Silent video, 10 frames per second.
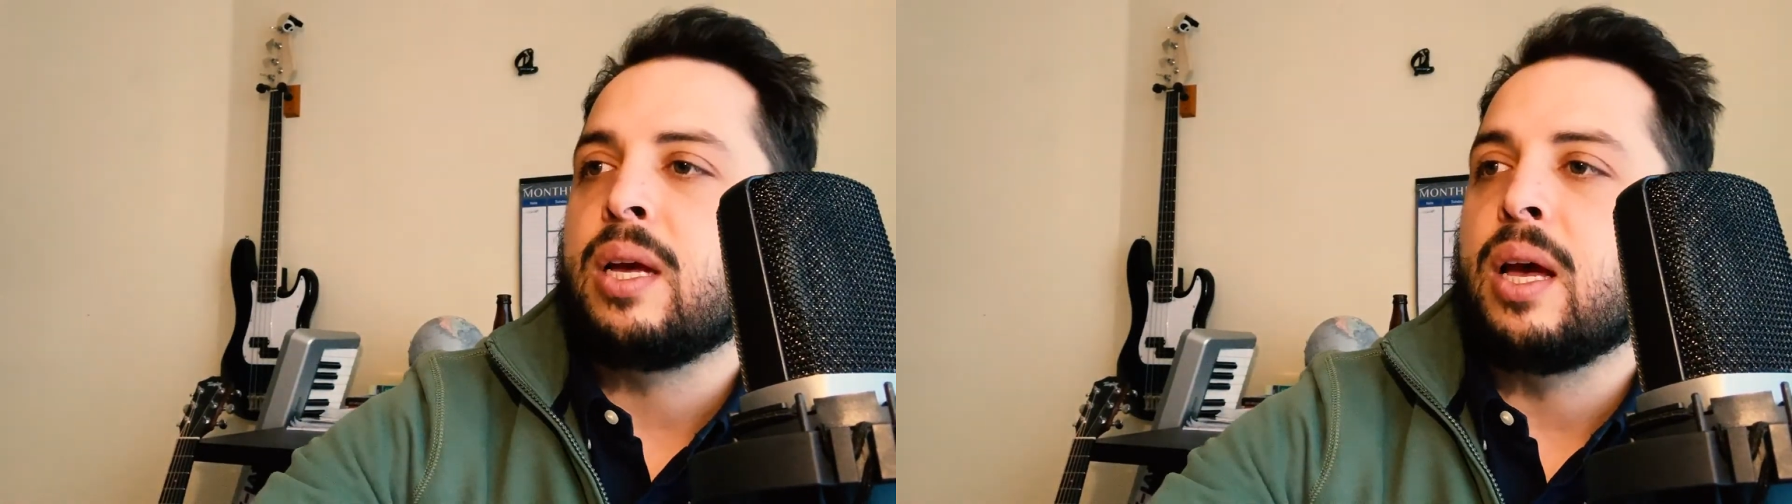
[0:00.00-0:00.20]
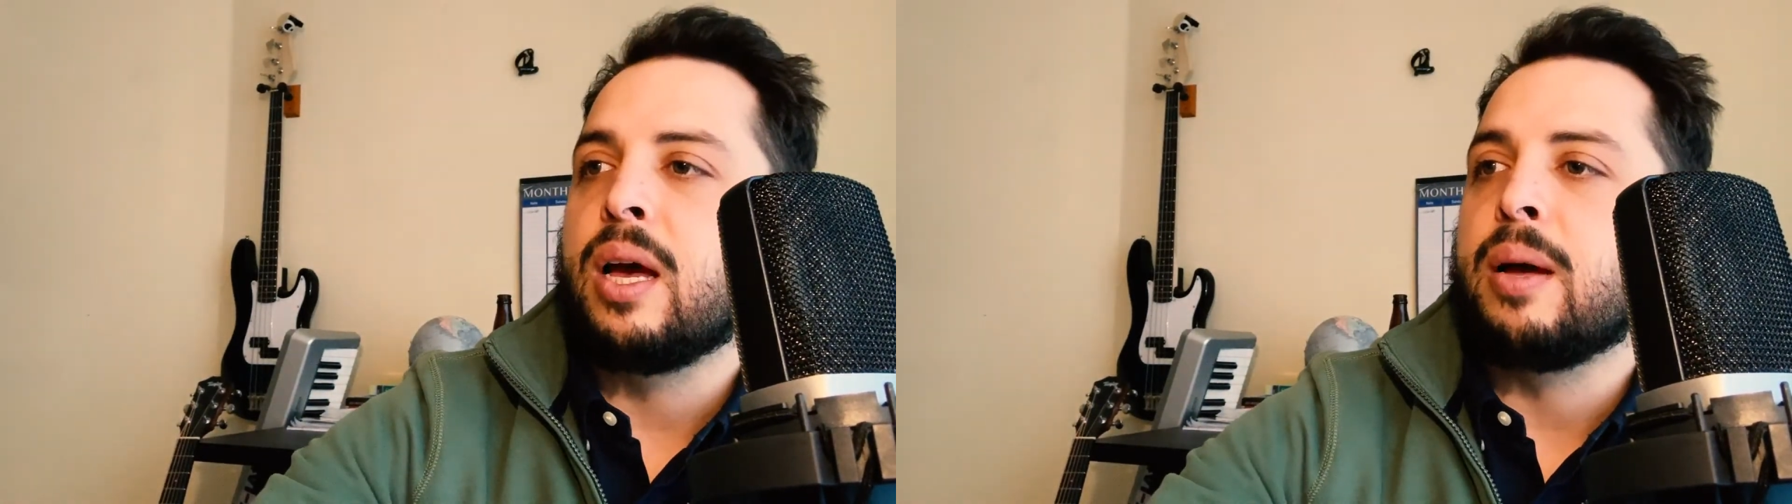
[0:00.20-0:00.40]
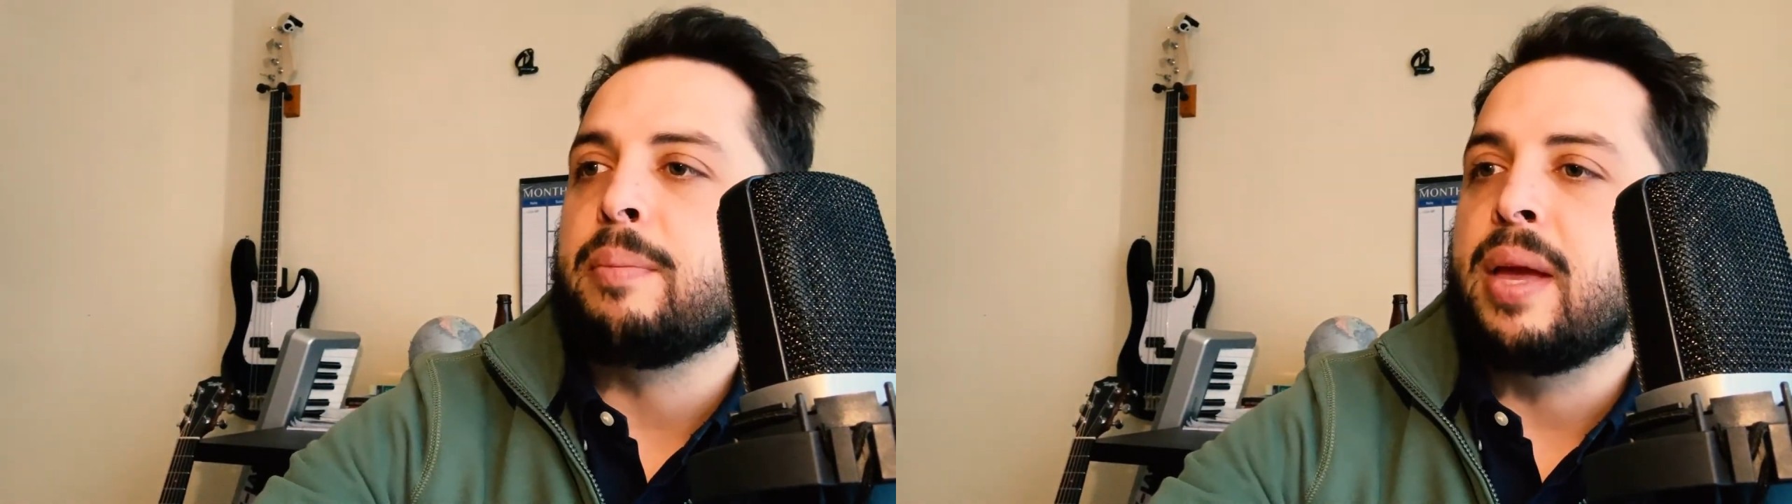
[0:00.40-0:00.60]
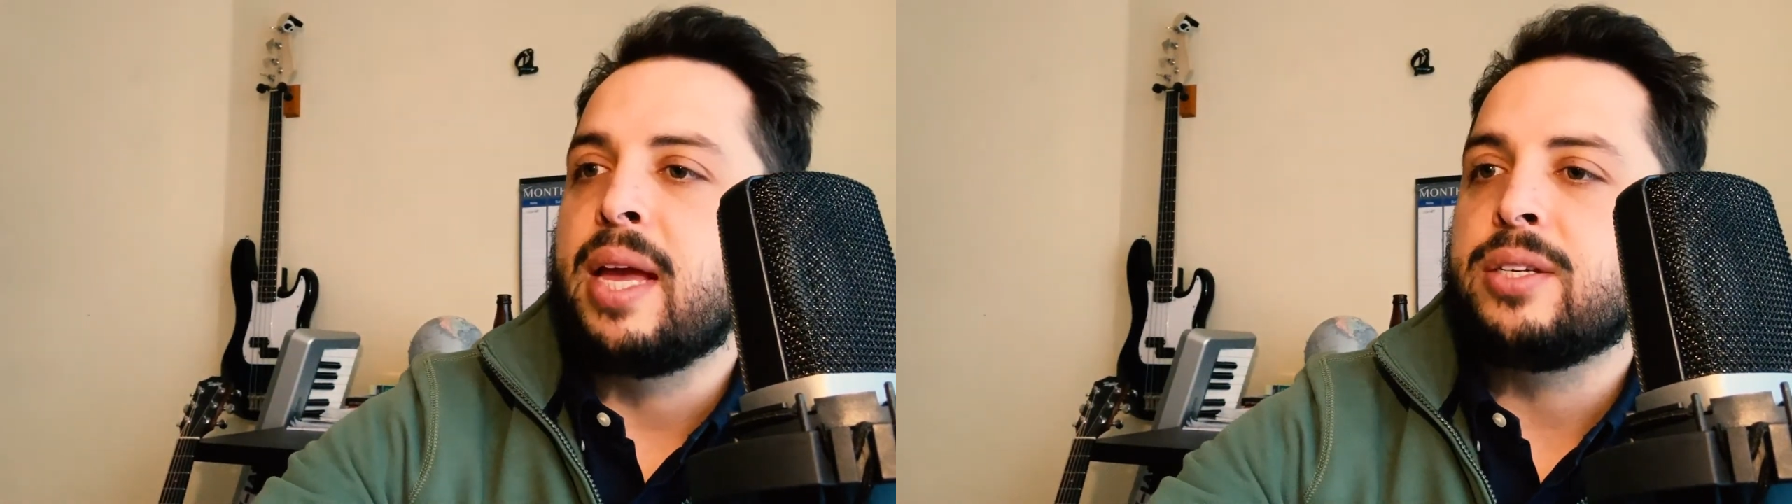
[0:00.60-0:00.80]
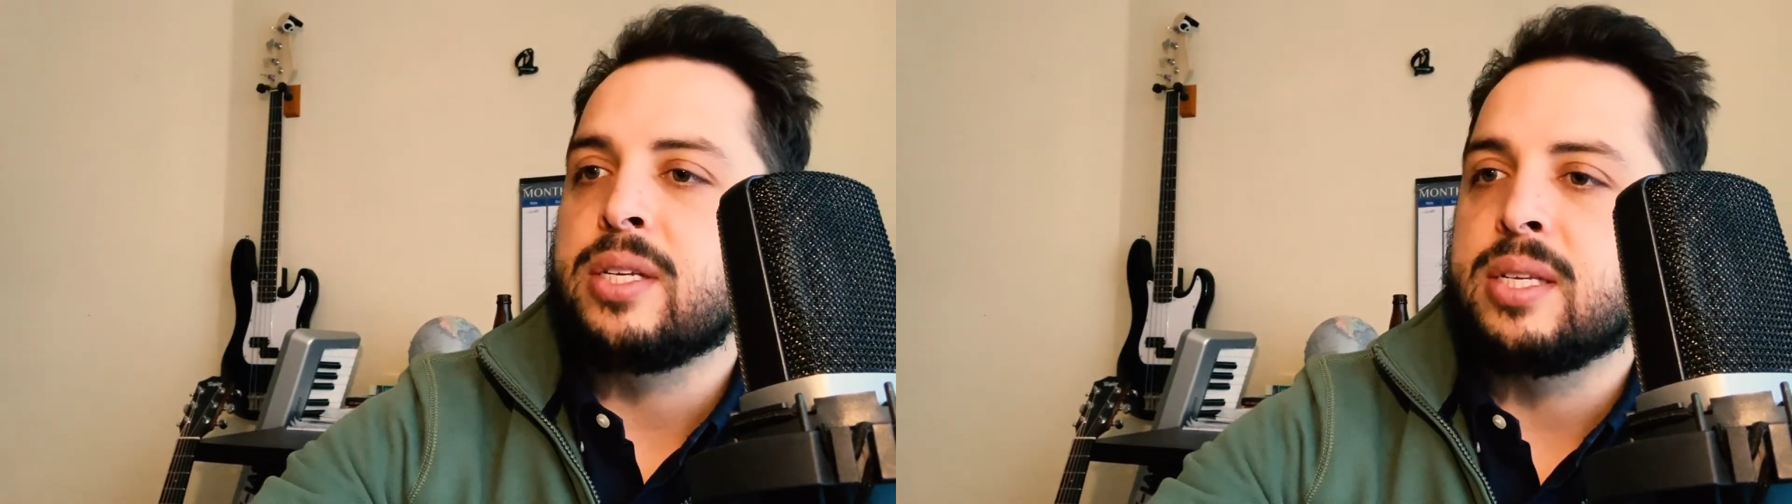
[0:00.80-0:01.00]

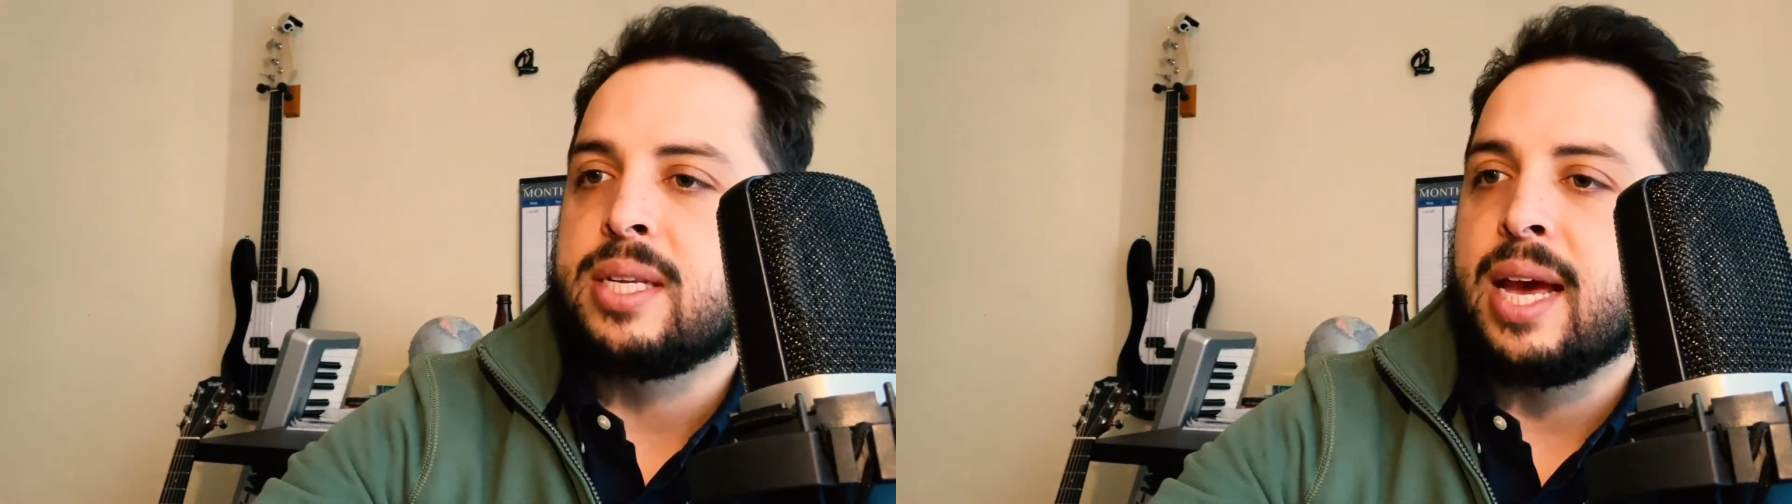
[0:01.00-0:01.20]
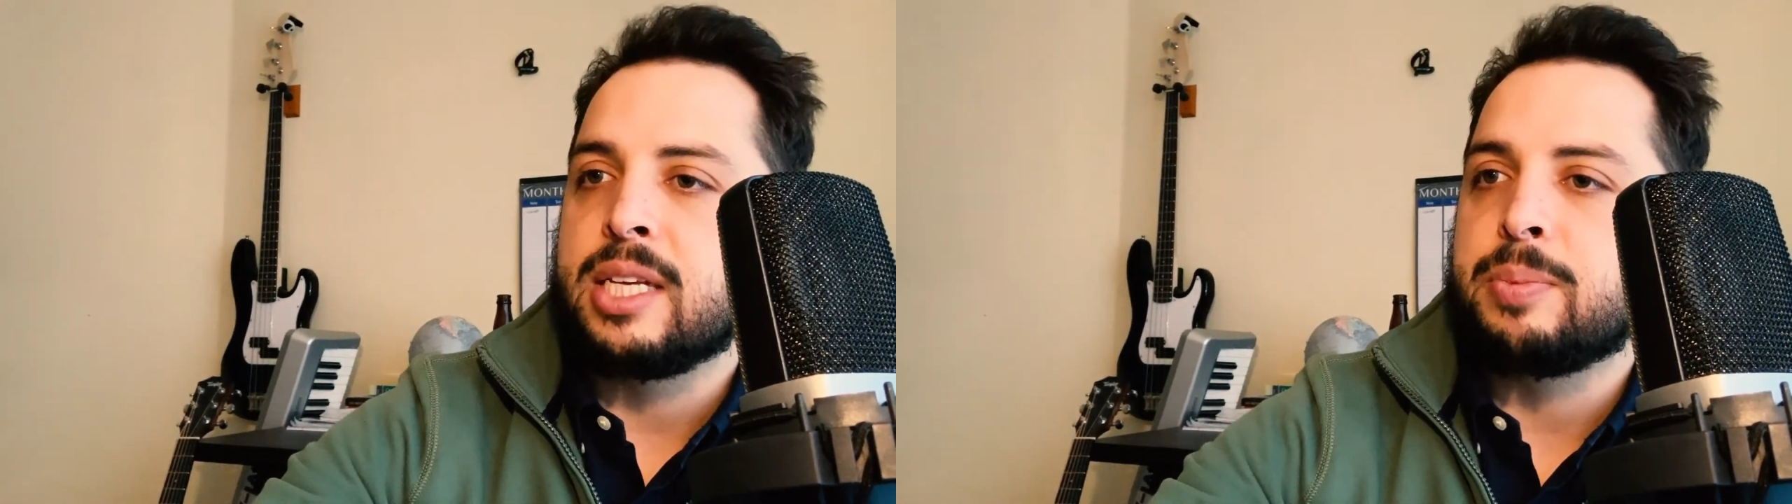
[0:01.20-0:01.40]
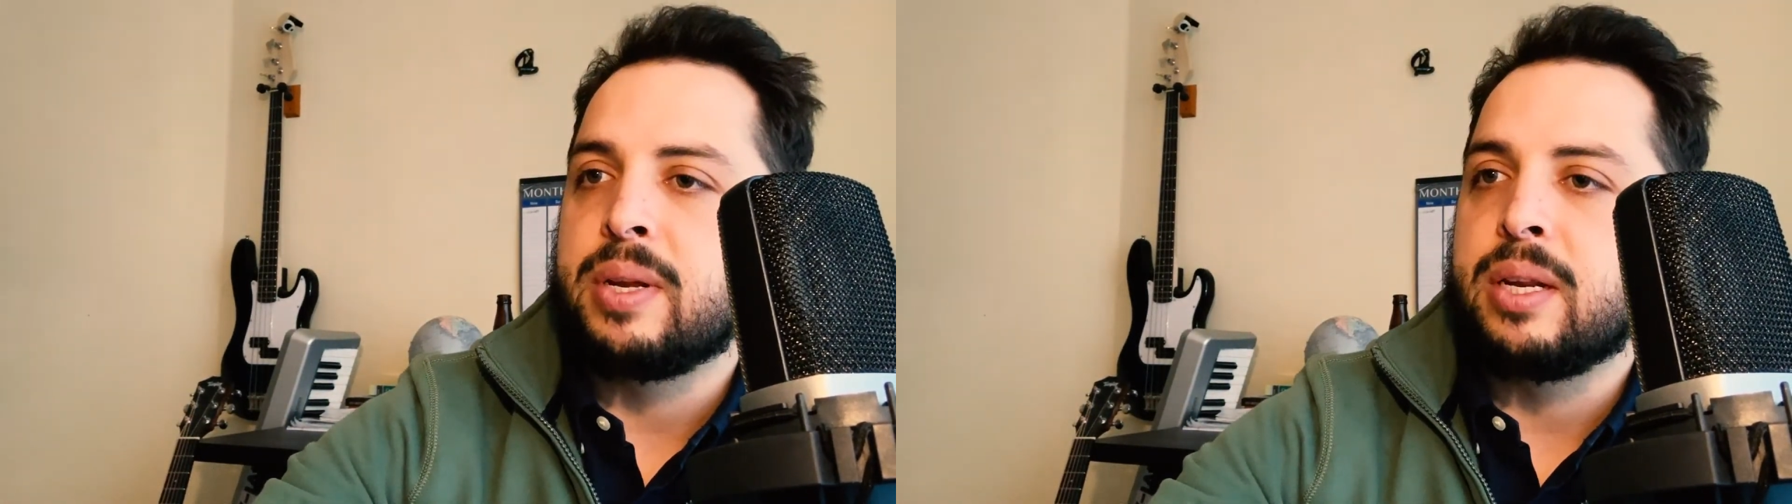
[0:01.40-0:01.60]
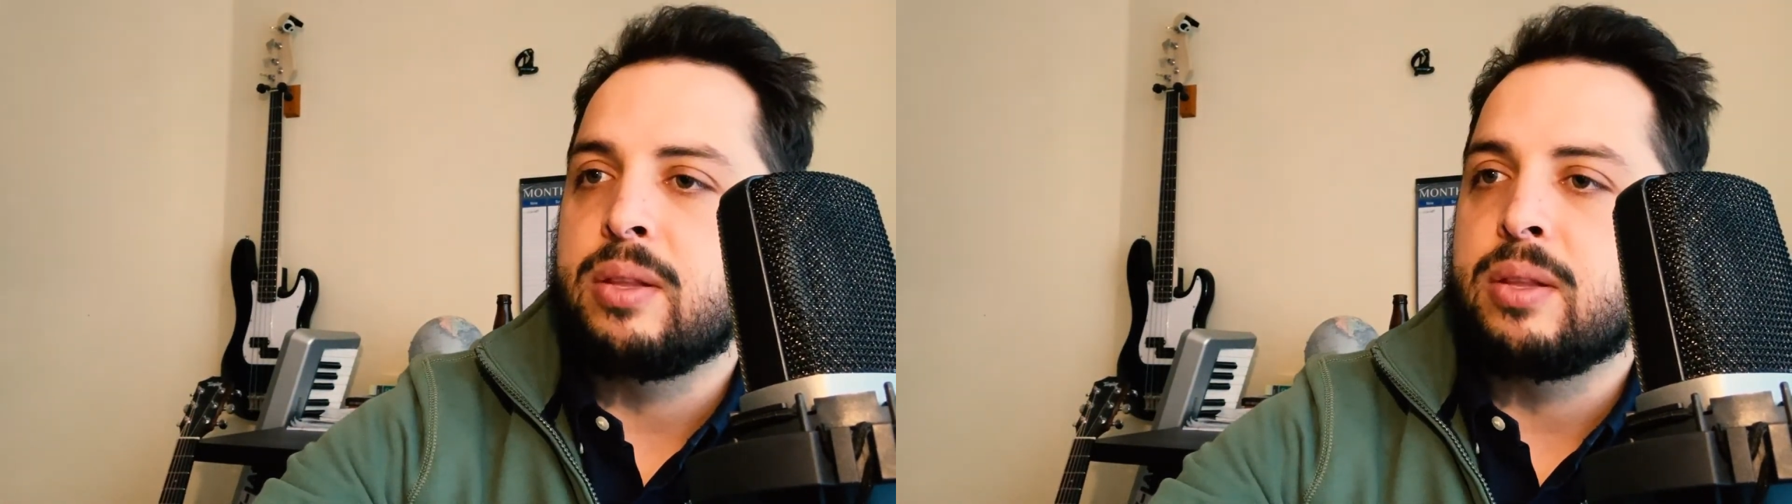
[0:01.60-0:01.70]
anxious attachment,